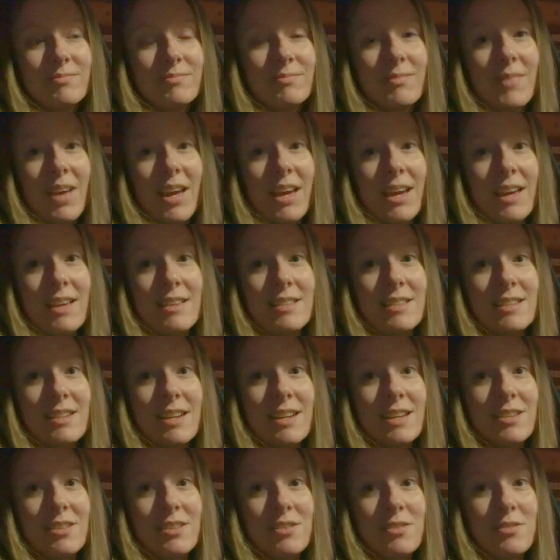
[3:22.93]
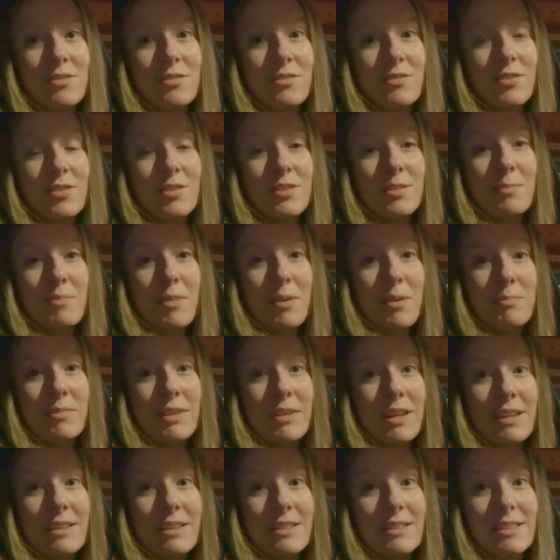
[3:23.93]
I guess stay tuned for some
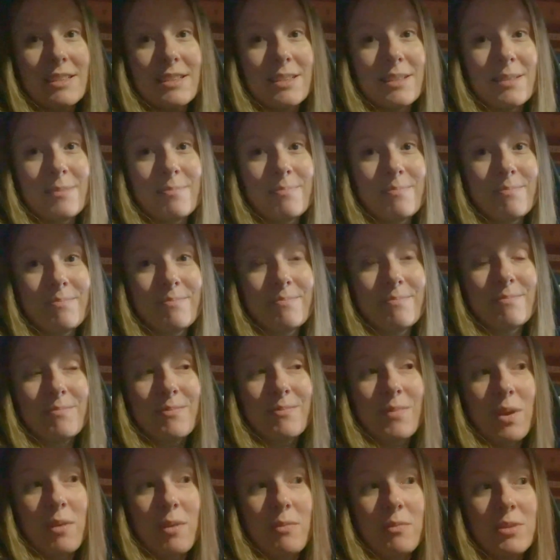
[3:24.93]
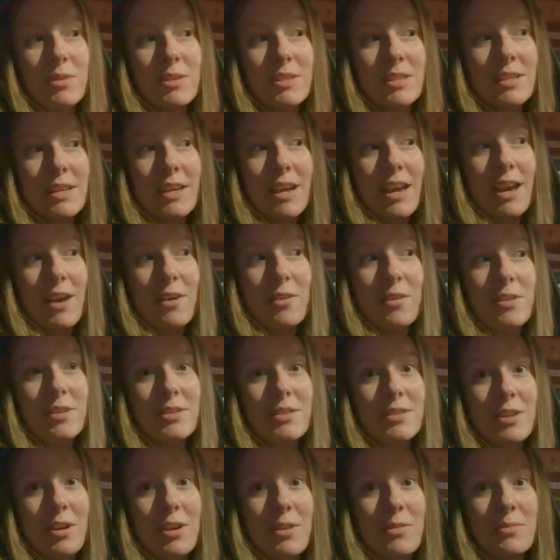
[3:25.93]
updates, and we'll see how this
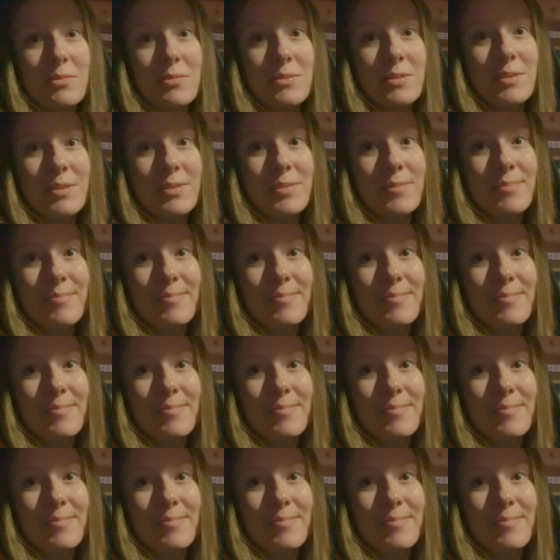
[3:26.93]
goes.